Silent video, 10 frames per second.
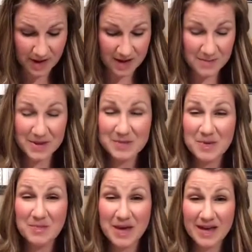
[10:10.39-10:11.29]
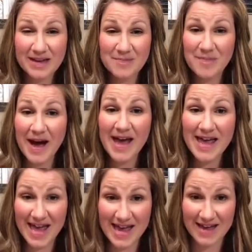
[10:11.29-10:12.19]
it must be picked by
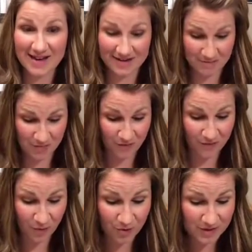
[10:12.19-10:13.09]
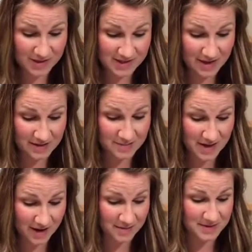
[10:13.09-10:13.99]
hand before the sun
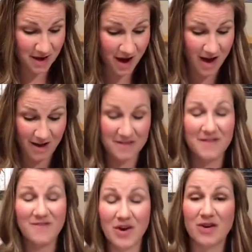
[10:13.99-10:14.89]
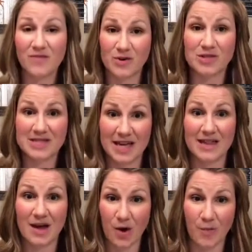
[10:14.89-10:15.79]
becomes hot on the very first day
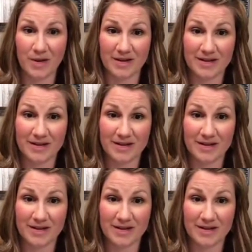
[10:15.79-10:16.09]
they open.